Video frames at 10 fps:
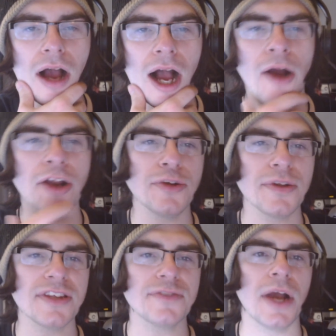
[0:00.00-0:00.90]
I'm going to do
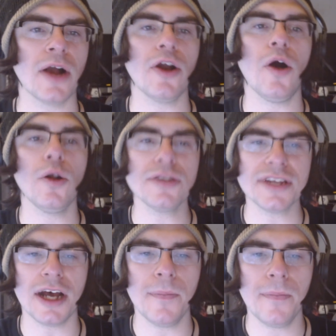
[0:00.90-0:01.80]
it this way. I'm going to hold it
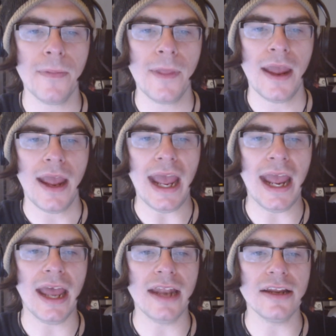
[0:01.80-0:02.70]
up
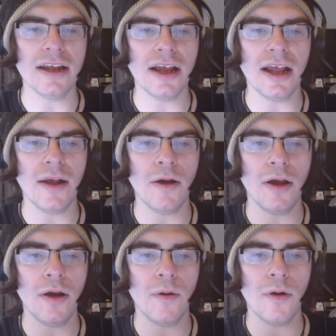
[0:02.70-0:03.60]
and
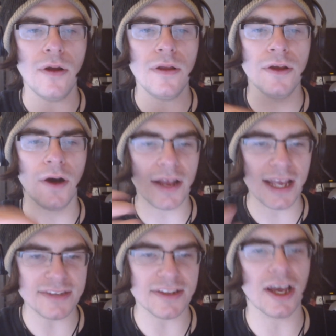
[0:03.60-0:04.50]
you all can
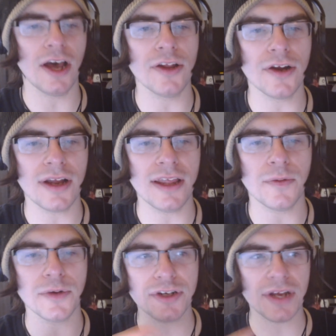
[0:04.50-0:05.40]
guess the color, and
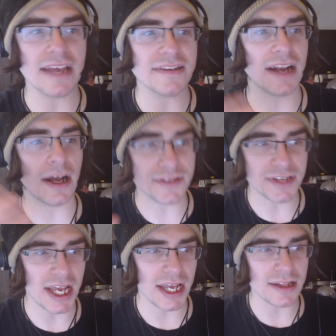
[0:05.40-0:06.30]
then once you guess it, I'll
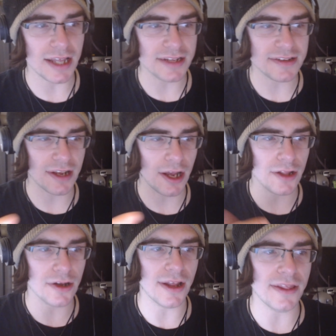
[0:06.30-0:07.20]
say that it's the
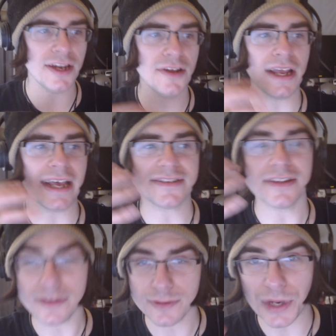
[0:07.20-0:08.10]
color, and then you can guess
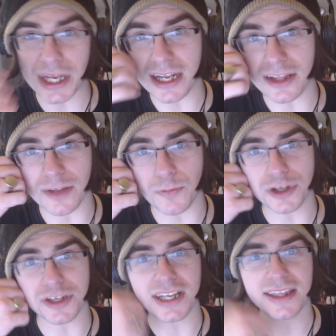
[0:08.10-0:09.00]
the suite, and then
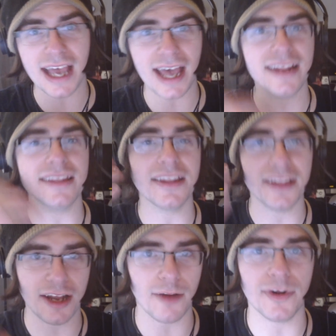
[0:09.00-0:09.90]
once you get that, and then
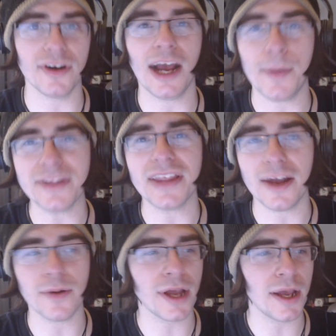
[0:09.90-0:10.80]
the number. How about
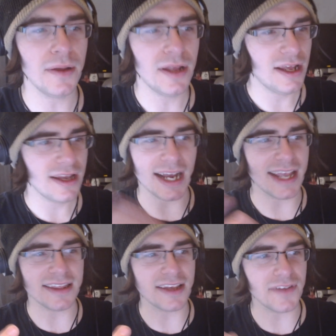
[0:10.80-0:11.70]
that, okay? I
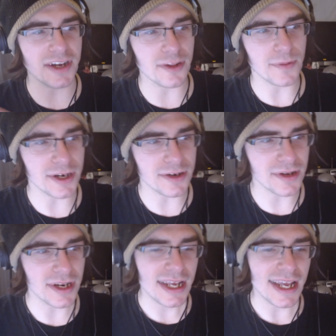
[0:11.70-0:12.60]
can't think of any other way to do
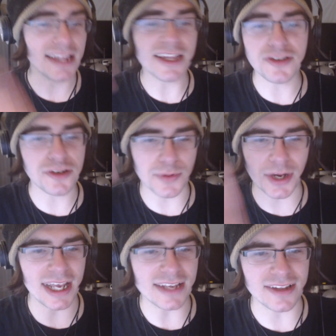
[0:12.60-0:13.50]
it. Unless you just want
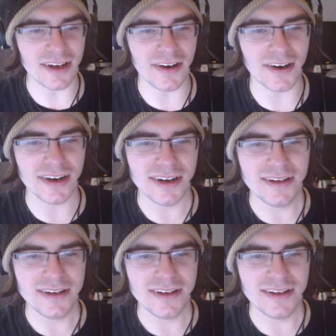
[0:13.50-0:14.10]
to guess the card.